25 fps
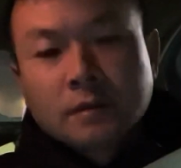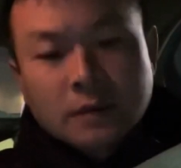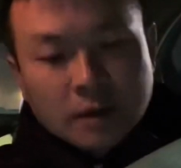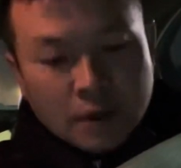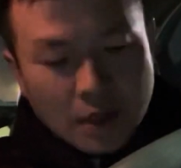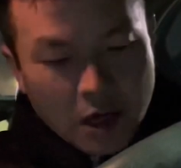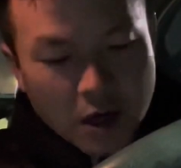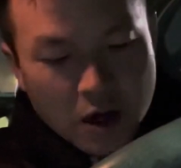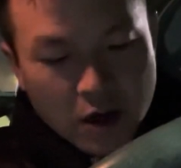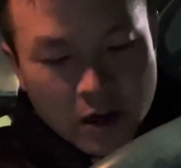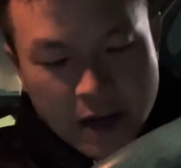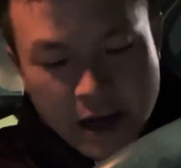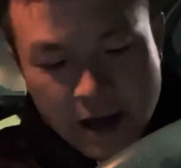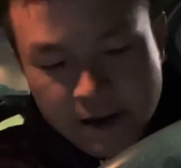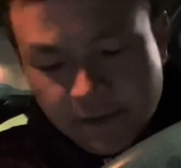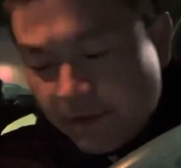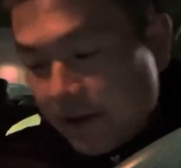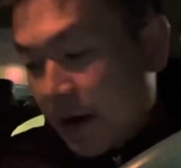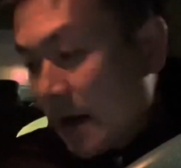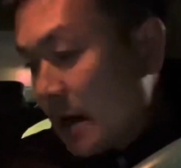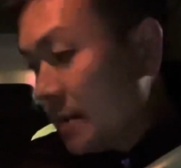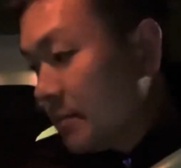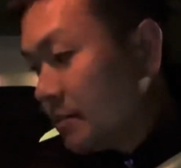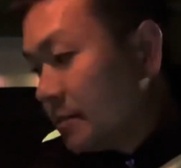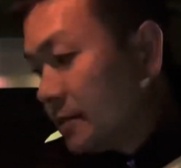oh hey
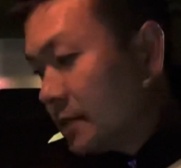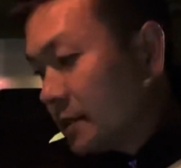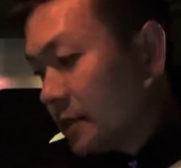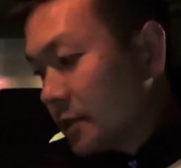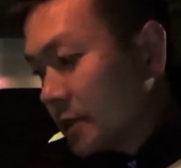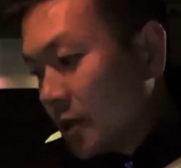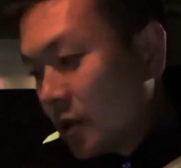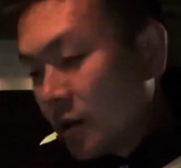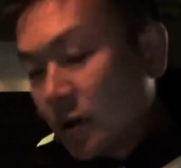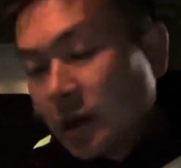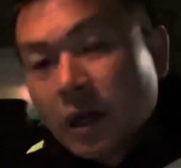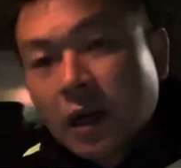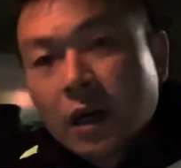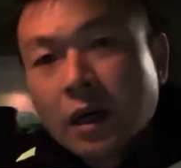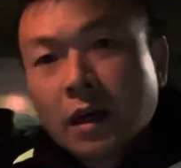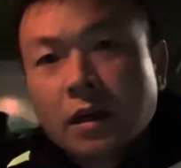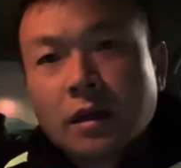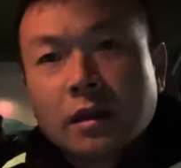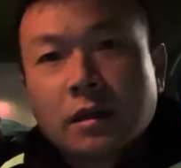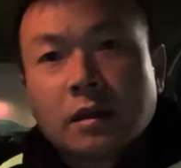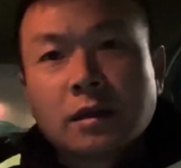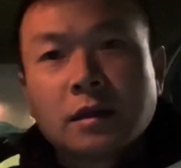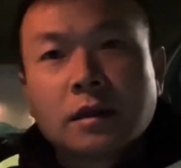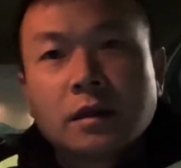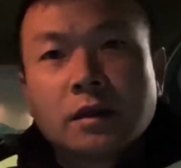fam so
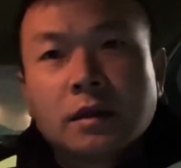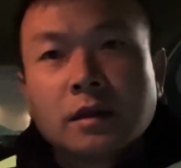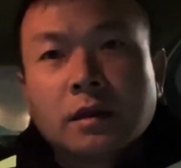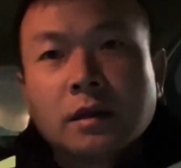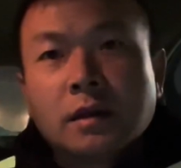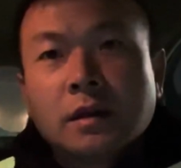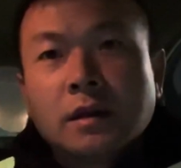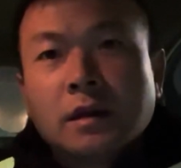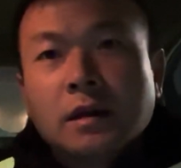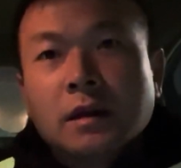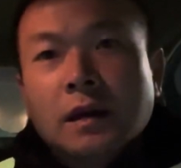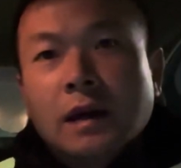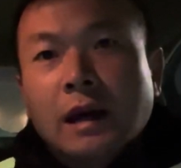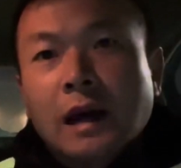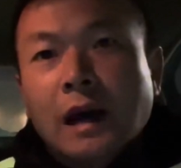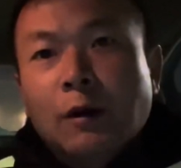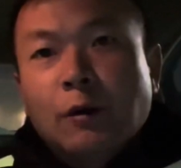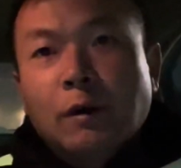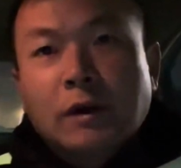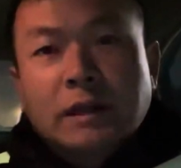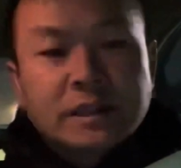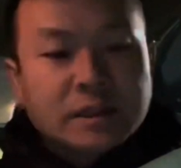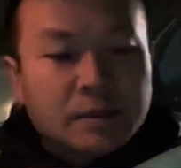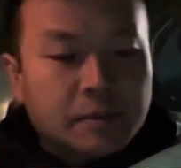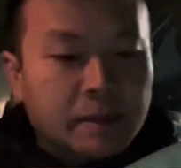I
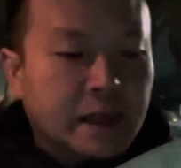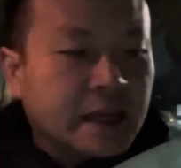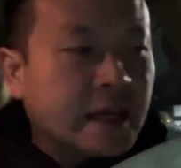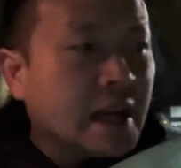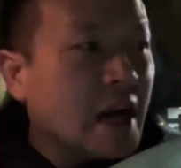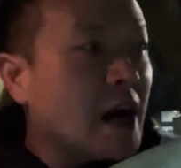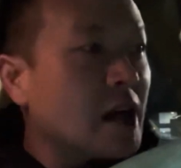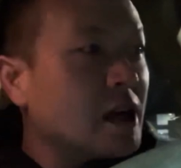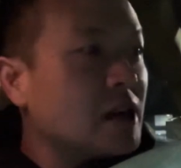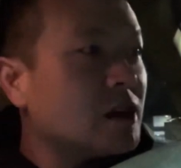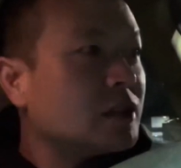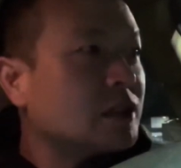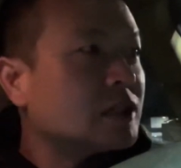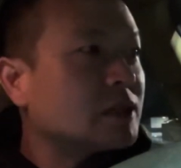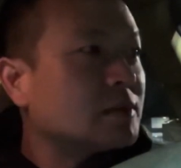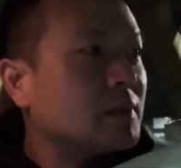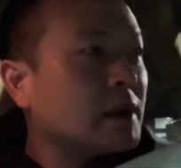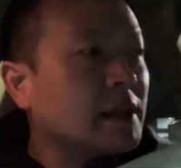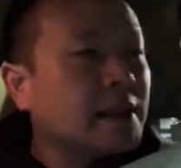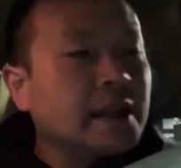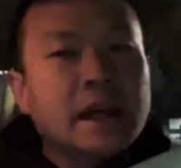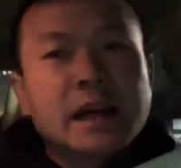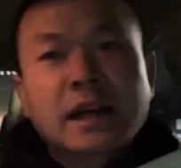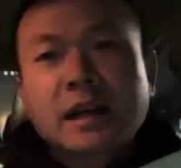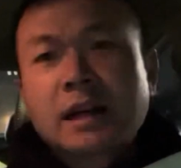went to McDonald's,
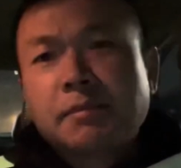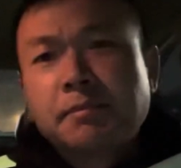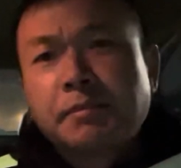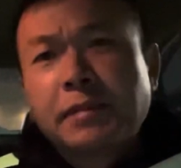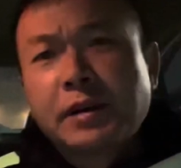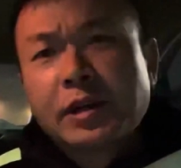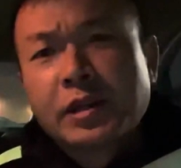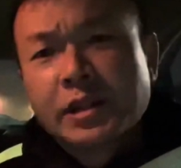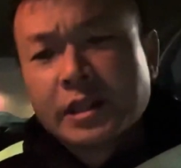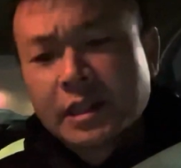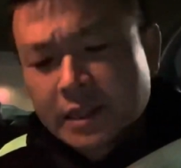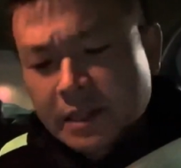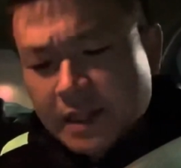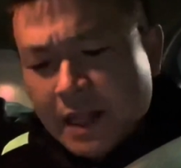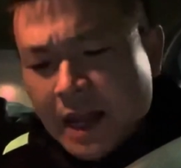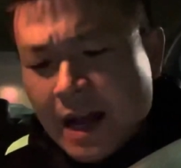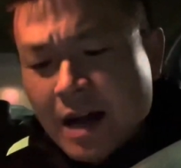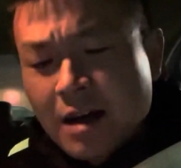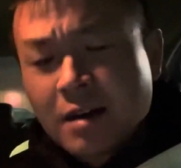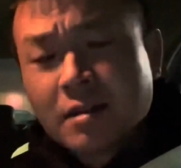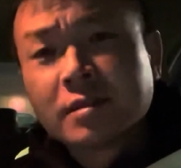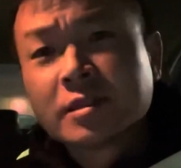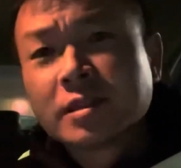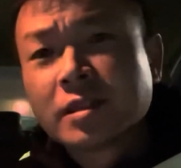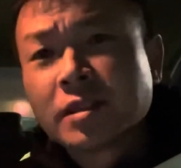but their computer's
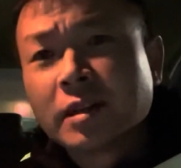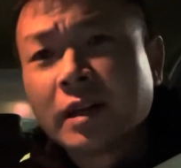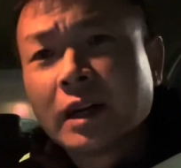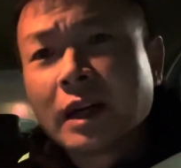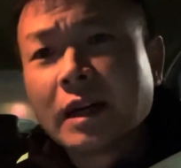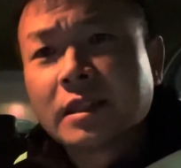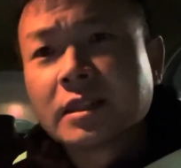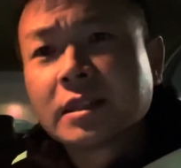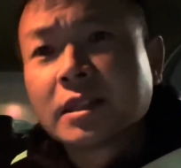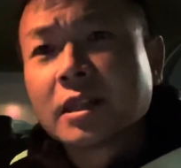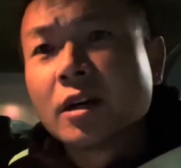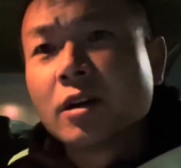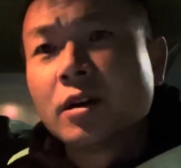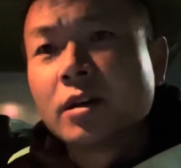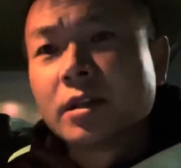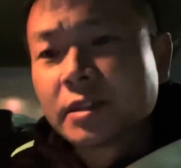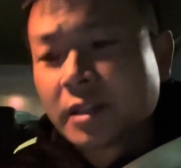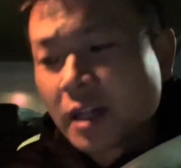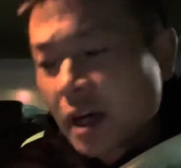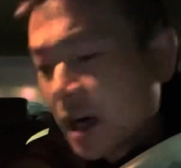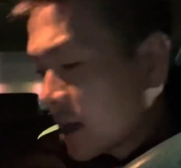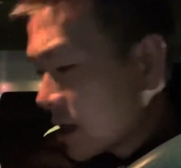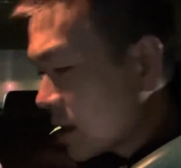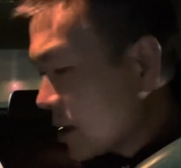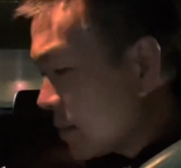down, so I had to go to
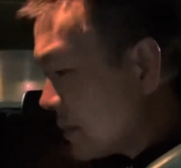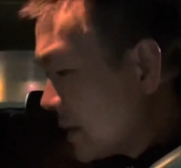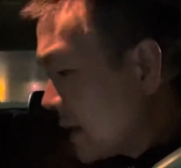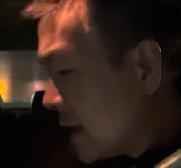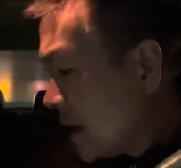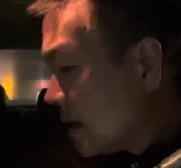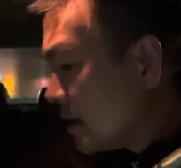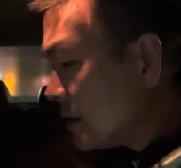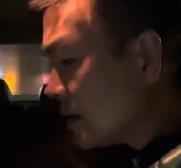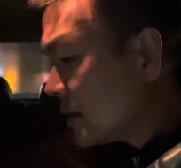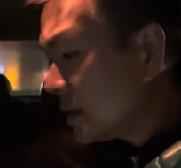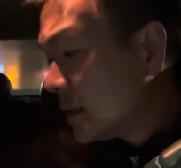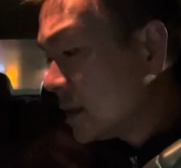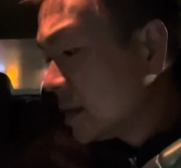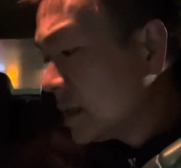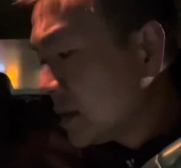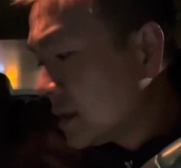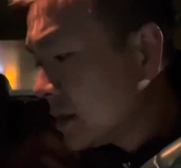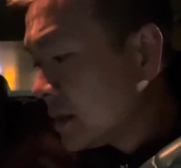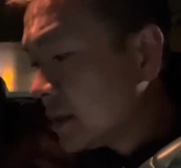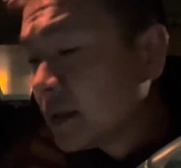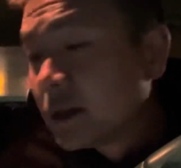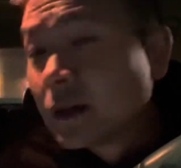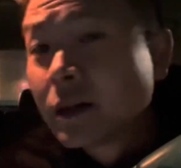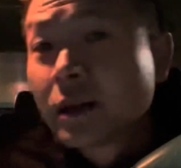Taco Bell and
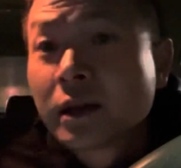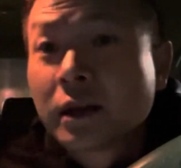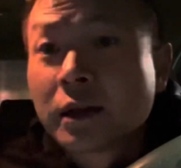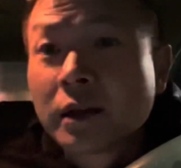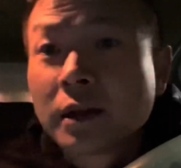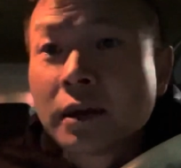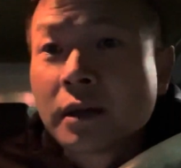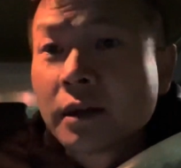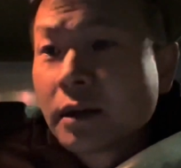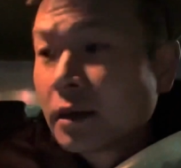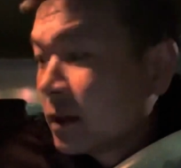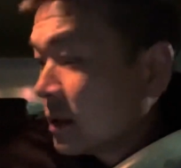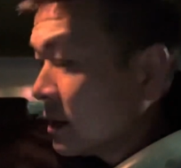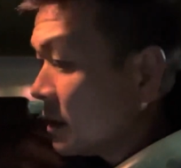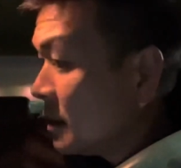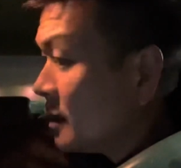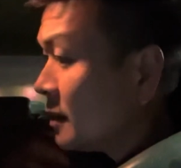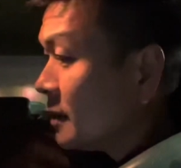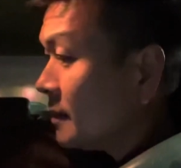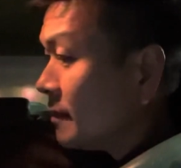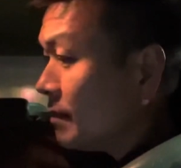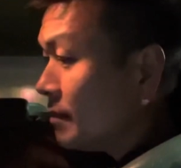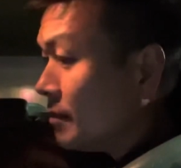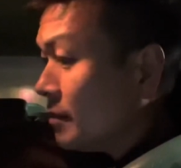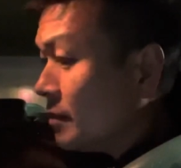uh,
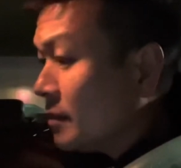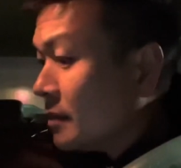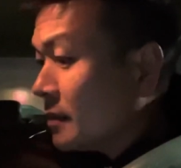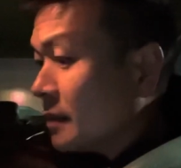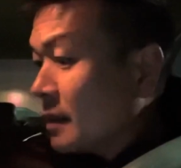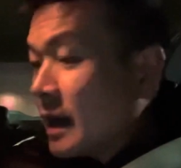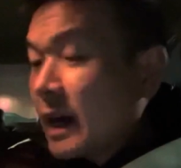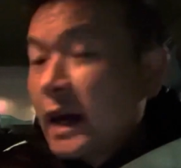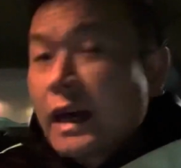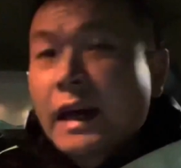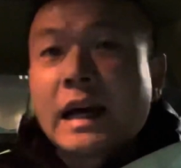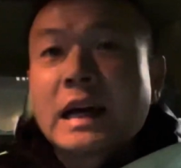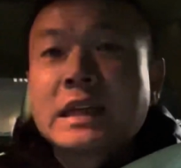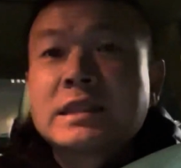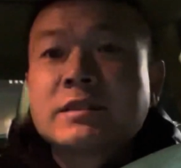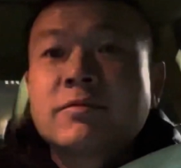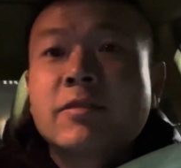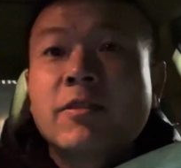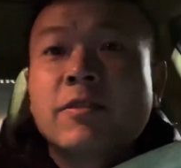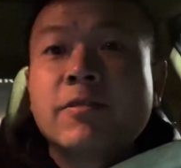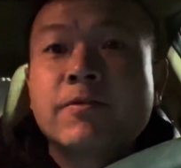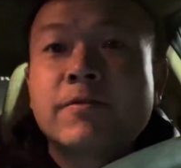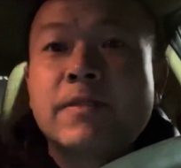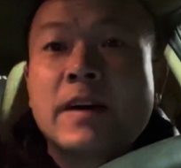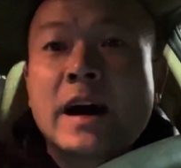I asked
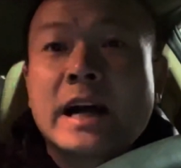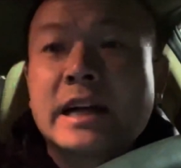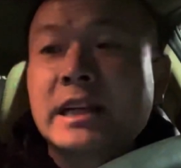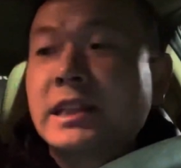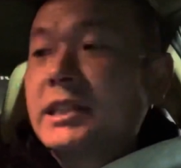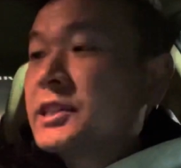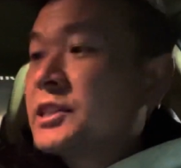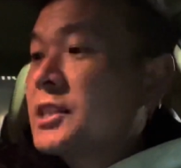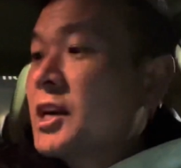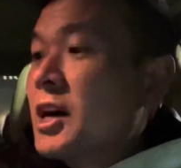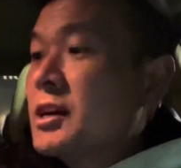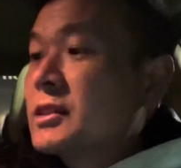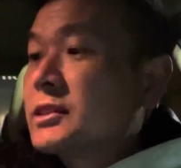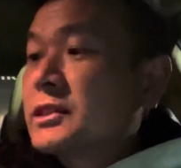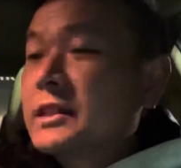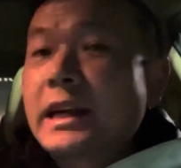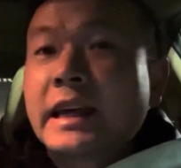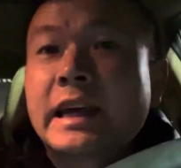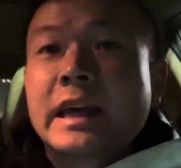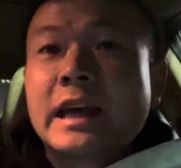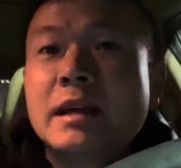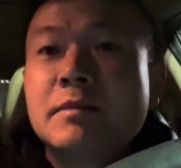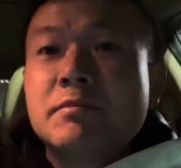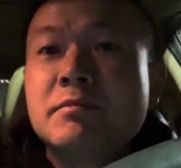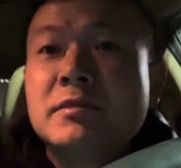for fire sauce. They
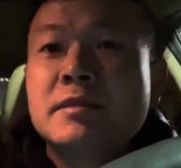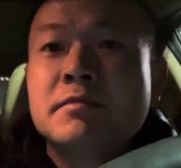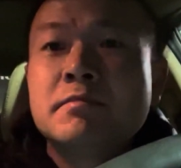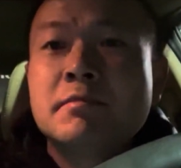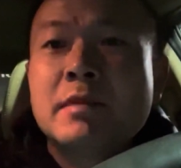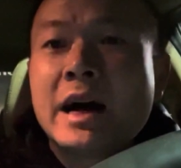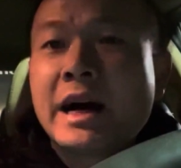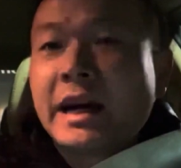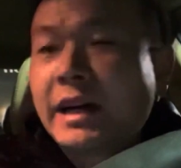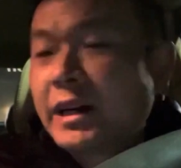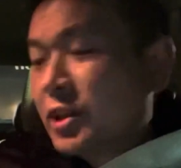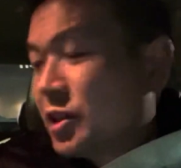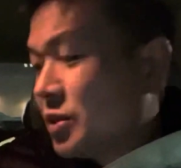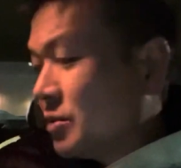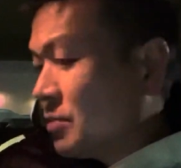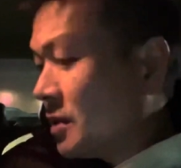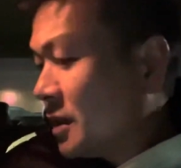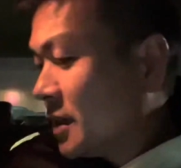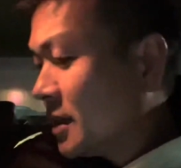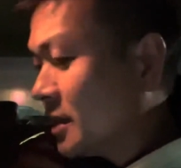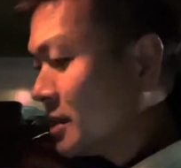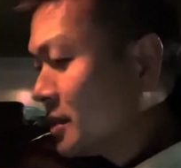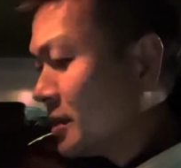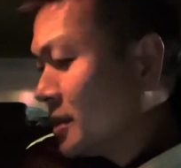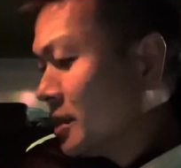gave me mayo,
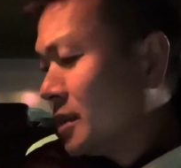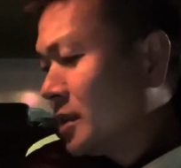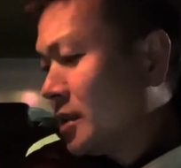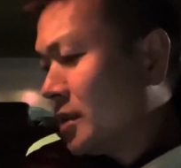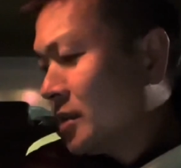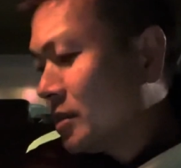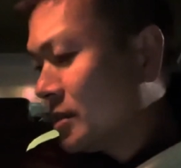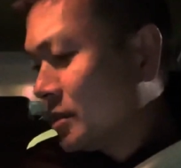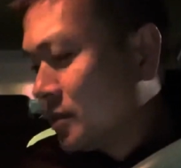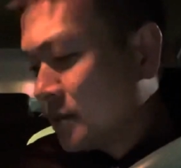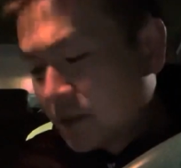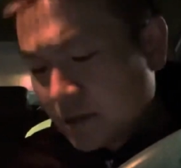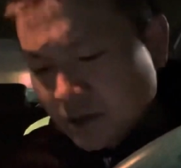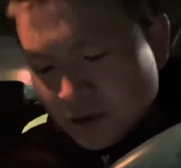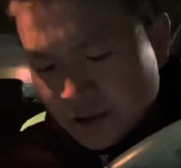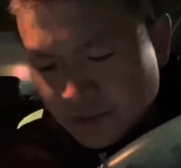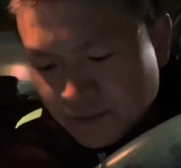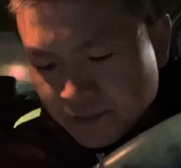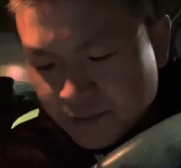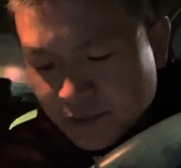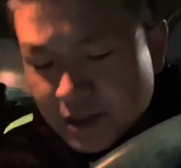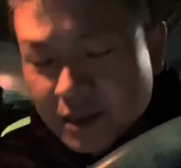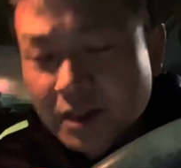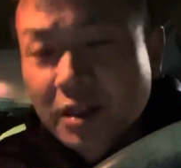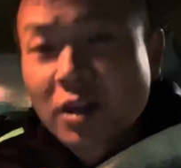but you know,
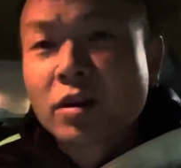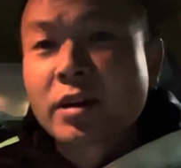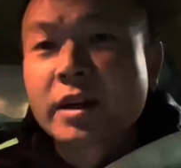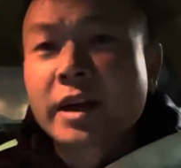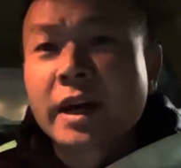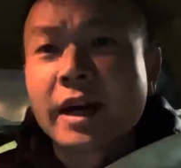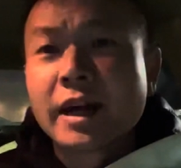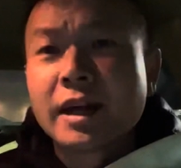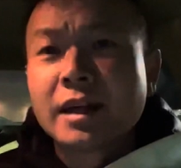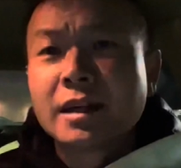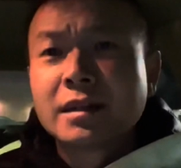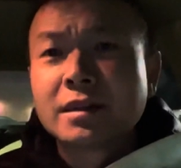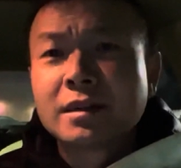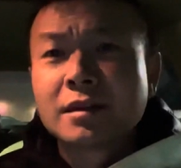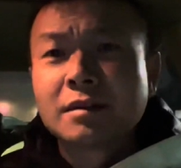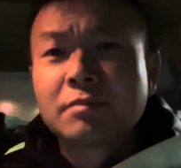it's okay.